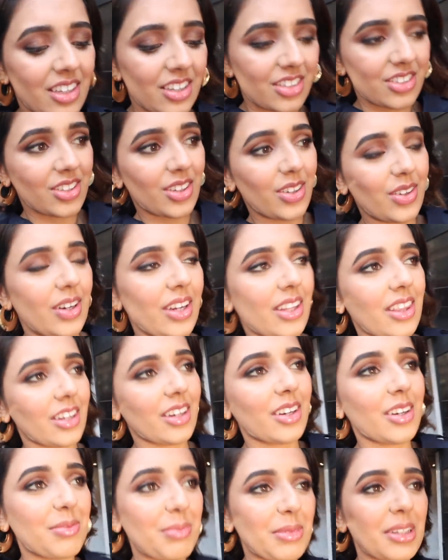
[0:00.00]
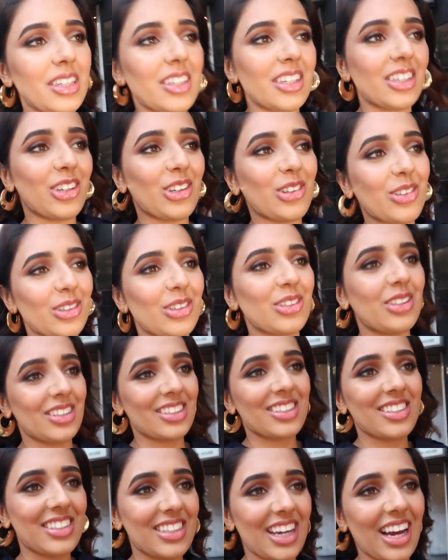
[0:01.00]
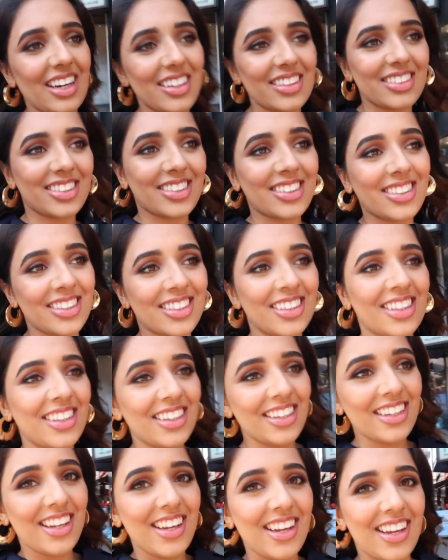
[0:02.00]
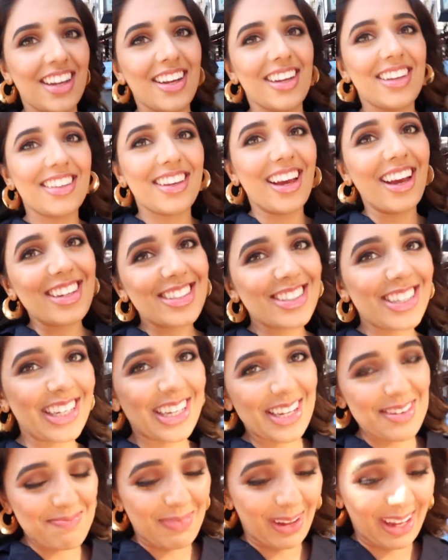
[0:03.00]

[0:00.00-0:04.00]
So I think I'm going to go Stacks and get a chicken